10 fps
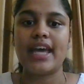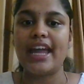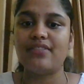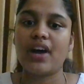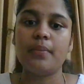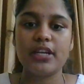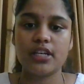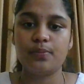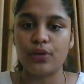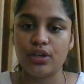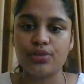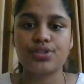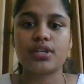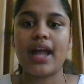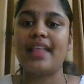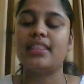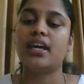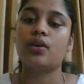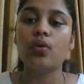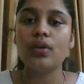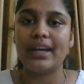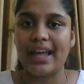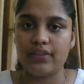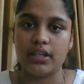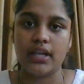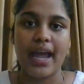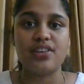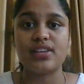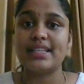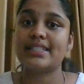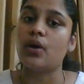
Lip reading: environmental pollution at their own level and raise